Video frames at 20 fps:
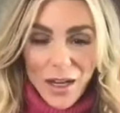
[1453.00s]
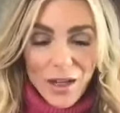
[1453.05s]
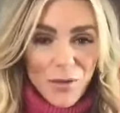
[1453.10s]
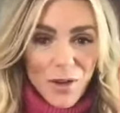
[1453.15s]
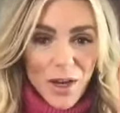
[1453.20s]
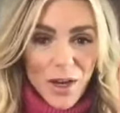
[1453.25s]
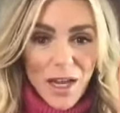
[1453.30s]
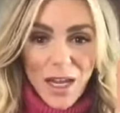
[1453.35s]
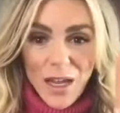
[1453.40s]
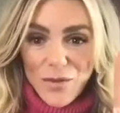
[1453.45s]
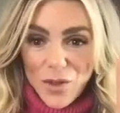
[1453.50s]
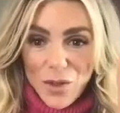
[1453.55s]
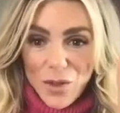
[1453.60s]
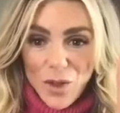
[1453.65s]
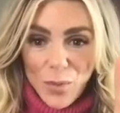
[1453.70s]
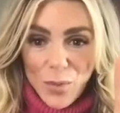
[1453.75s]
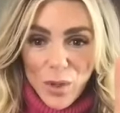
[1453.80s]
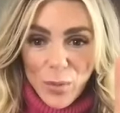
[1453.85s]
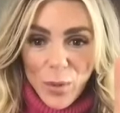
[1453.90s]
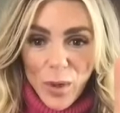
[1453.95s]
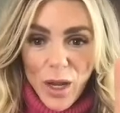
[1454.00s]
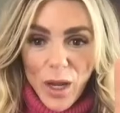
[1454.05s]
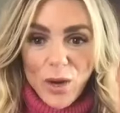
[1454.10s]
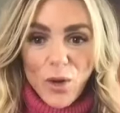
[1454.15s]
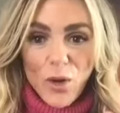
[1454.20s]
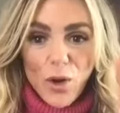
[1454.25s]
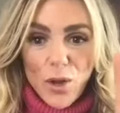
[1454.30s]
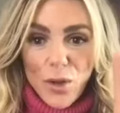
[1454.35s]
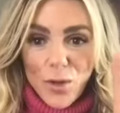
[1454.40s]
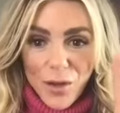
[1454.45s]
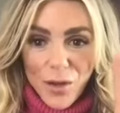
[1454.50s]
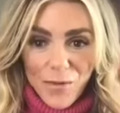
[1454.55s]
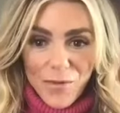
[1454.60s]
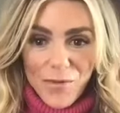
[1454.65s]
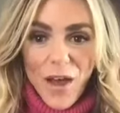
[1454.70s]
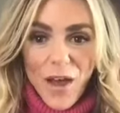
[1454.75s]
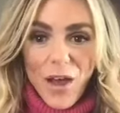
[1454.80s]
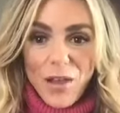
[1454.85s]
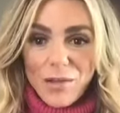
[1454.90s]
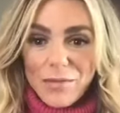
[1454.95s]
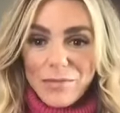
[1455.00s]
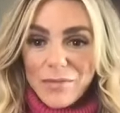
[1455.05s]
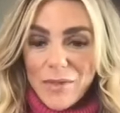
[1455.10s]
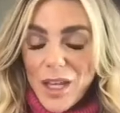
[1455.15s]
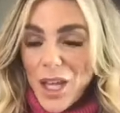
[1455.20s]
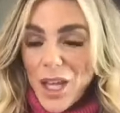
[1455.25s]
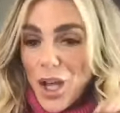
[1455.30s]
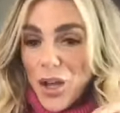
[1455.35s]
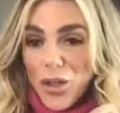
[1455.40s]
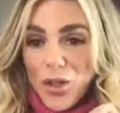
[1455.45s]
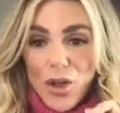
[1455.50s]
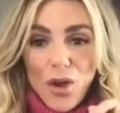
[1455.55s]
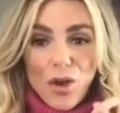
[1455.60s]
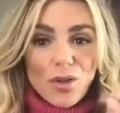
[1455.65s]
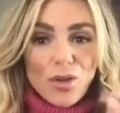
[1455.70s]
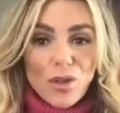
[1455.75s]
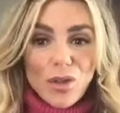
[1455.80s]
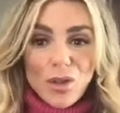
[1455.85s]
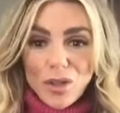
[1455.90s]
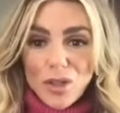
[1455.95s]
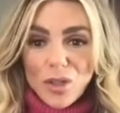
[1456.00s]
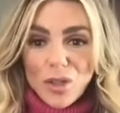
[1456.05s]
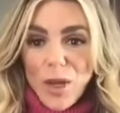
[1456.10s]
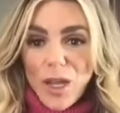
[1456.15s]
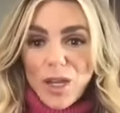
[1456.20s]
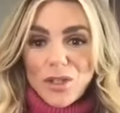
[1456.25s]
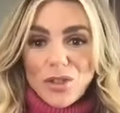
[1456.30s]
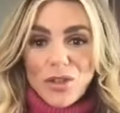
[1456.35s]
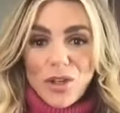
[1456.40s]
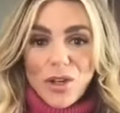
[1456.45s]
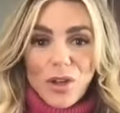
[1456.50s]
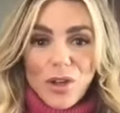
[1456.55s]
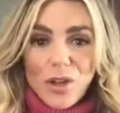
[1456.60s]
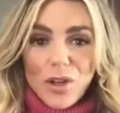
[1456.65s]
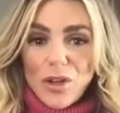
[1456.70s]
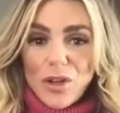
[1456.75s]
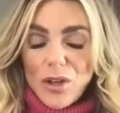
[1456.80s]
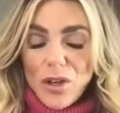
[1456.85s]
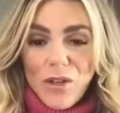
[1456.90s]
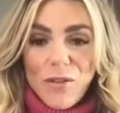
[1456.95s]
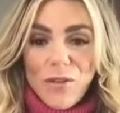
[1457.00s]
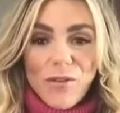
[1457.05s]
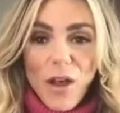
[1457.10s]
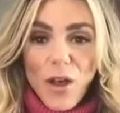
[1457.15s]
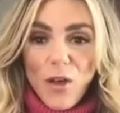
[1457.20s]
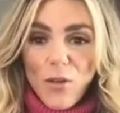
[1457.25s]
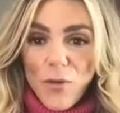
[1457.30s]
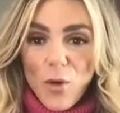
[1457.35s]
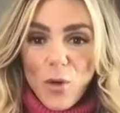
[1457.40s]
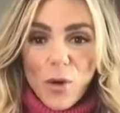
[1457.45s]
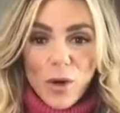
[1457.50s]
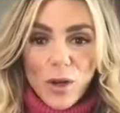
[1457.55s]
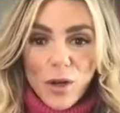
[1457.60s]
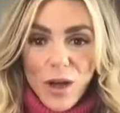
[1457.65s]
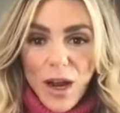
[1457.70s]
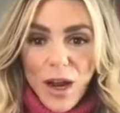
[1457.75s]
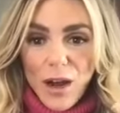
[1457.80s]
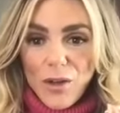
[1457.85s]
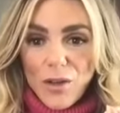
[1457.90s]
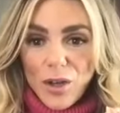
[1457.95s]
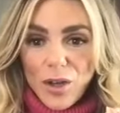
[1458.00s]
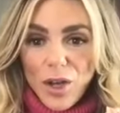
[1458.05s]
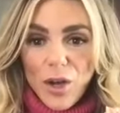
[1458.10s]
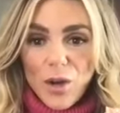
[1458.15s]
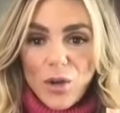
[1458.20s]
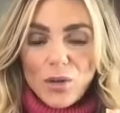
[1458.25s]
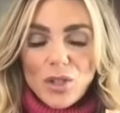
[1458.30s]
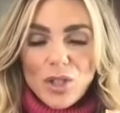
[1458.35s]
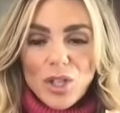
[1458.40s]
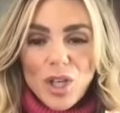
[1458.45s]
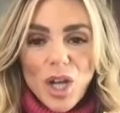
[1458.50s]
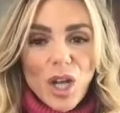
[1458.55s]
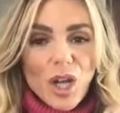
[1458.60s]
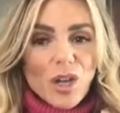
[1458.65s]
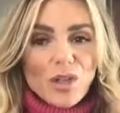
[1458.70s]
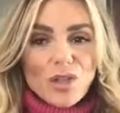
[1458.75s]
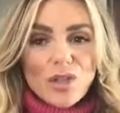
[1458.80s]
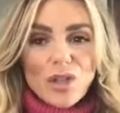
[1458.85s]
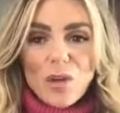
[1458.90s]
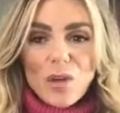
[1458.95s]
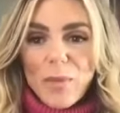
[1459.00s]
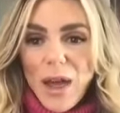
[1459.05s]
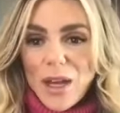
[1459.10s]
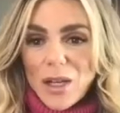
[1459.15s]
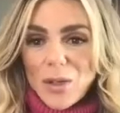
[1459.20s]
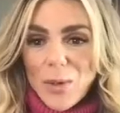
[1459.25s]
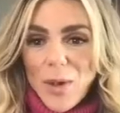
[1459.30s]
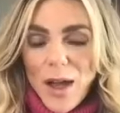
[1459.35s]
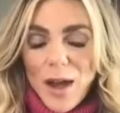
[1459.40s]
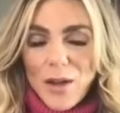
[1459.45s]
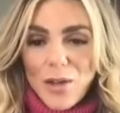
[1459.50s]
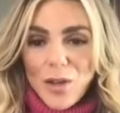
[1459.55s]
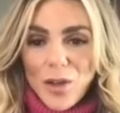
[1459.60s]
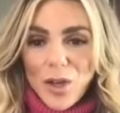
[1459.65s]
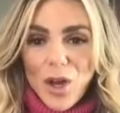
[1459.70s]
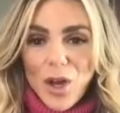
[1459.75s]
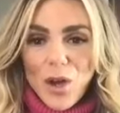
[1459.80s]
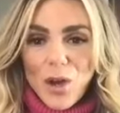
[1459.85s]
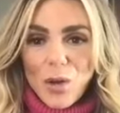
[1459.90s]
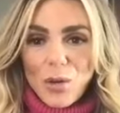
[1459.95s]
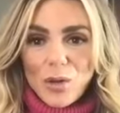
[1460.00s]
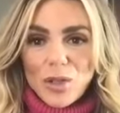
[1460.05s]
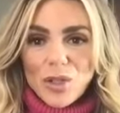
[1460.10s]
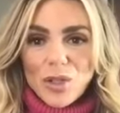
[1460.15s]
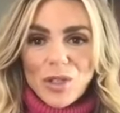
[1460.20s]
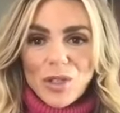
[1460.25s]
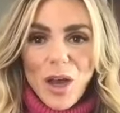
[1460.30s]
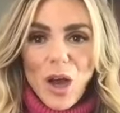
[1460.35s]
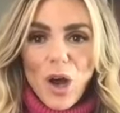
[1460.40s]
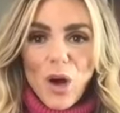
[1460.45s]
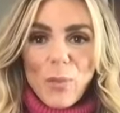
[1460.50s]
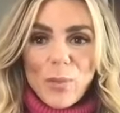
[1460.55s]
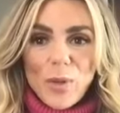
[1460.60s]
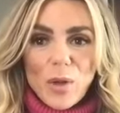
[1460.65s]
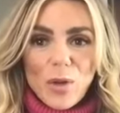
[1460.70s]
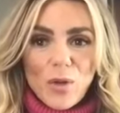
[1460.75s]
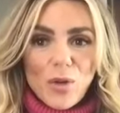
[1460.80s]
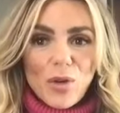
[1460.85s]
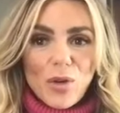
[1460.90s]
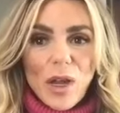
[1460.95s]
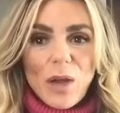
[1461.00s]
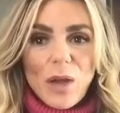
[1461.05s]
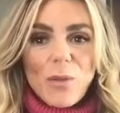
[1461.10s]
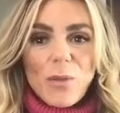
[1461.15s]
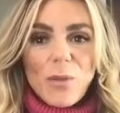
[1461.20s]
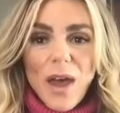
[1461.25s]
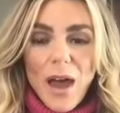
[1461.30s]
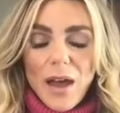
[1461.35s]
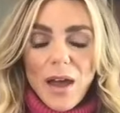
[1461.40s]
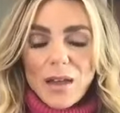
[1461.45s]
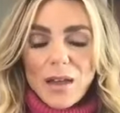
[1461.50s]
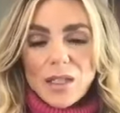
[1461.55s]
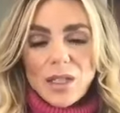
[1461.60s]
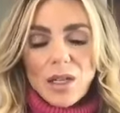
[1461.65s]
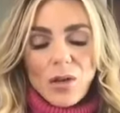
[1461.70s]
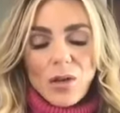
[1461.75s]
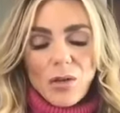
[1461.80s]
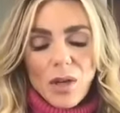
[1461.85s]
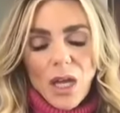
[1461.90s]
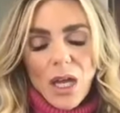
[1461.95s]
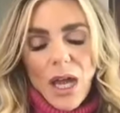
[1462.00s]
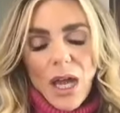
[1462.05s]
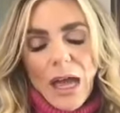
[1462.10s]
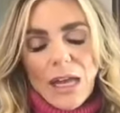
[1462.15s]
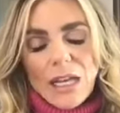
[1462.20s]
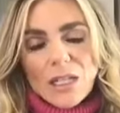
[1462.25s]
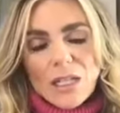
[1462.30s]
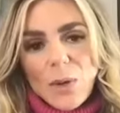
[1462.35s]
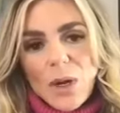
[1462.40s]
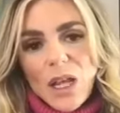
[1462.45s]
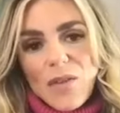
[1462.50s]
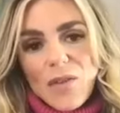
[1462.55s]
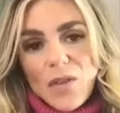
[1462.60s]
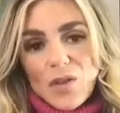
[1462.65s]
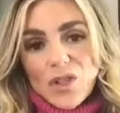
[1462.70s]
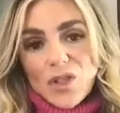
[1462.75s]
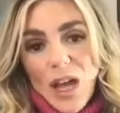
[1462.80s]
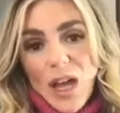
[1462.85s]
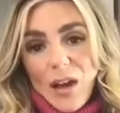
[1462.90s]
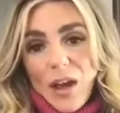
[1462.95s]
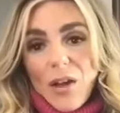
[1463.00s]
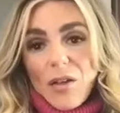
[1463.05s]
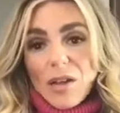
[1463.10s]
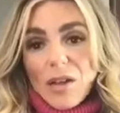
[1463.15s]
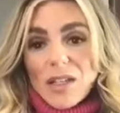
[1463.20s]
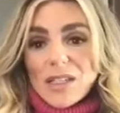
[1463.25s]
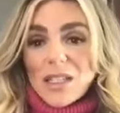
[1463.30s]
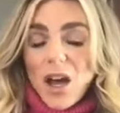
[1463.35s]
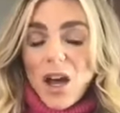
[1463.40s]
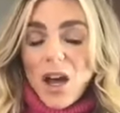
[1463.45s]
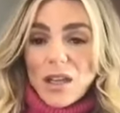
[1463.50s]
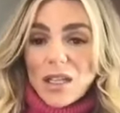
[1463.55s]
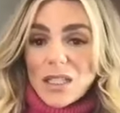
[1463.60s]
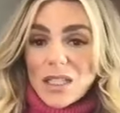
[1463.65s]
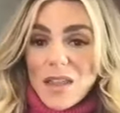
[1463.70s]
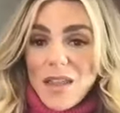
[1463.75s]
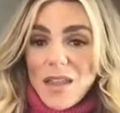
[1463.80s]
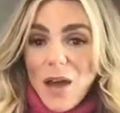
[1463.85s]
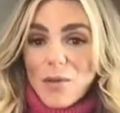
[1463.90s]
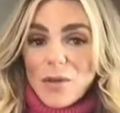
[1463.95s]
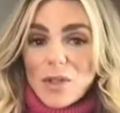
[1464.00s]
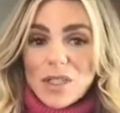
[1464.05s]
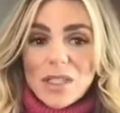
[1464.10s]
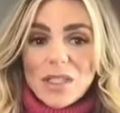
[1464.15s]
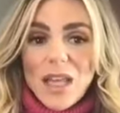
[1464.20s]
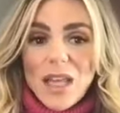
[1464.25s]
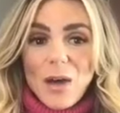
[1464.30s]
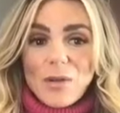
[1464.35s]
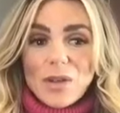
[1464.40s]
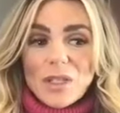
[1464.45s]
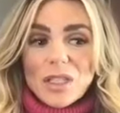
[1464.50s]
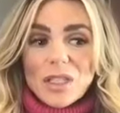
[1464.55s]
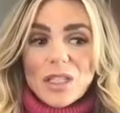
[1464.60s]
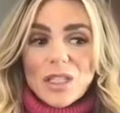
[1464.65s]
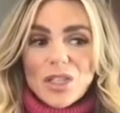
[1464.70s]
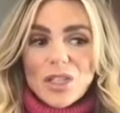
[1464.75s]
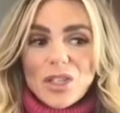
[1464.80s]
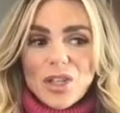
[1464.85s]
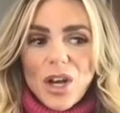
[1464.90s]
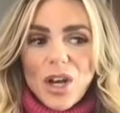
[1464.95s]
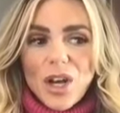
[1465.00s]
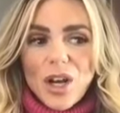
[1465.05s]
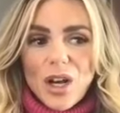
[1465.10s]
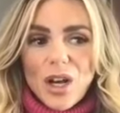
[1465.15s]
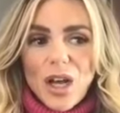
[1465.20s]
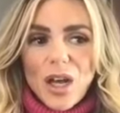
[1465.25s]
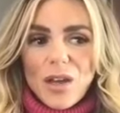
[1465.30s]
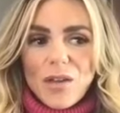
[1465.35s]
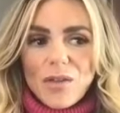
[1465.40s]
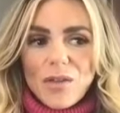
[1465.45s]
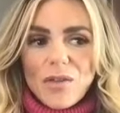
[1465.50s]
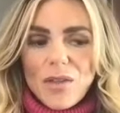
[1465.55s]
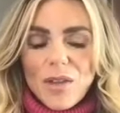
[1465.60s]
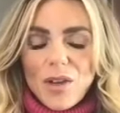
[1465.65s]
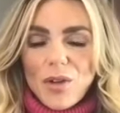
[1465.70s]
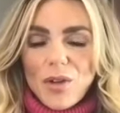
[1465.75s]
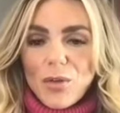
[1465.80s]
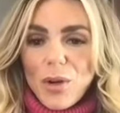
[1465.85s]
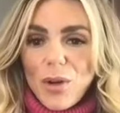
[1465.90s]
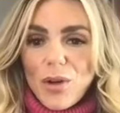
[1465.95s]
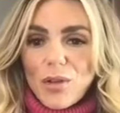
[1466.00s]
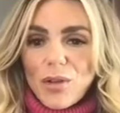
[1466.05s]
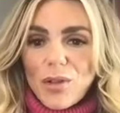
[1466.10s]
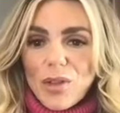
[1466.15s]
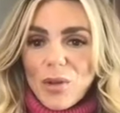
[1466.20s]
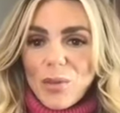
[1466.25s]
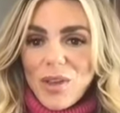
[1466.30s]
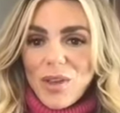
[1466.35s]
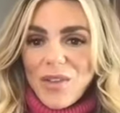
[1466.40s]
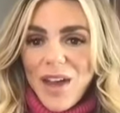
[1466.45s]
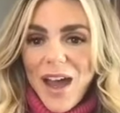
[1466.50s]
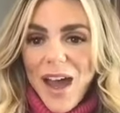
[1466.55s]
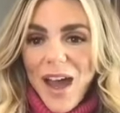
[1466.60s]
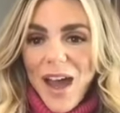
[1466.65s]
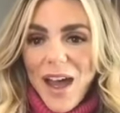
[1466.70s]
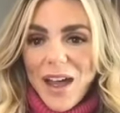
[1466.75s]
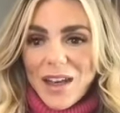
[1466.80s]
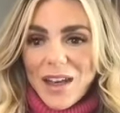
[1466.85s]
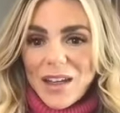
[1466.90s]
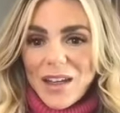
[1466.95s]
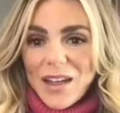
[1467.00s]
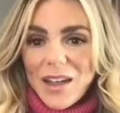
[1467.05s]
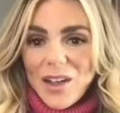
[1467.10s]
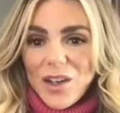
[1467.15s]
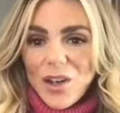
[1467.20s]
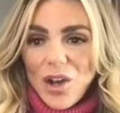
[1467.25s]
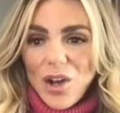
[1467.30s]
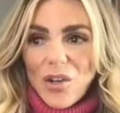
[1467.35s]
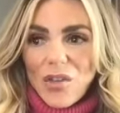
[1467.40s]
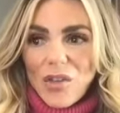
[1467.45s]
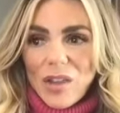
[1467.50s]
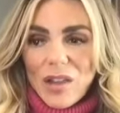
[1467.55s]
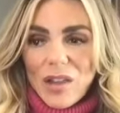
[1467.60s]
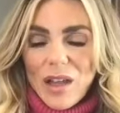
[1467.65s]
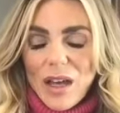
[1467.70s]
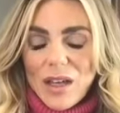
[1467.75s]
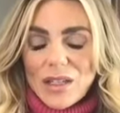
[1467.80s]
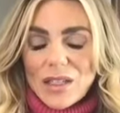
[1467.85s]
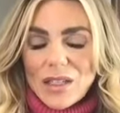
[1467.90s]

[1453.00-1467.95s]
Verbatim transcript: it already, gives you the blueprint, or you can fail. Those are the two ways you're going to learn. You're going to fail forward or hire the coach. So you might as well hire the coach to help you create that. And so I just want to give you a shout out because honestly, that was that was the start of the growth that we've had. Over well, 100,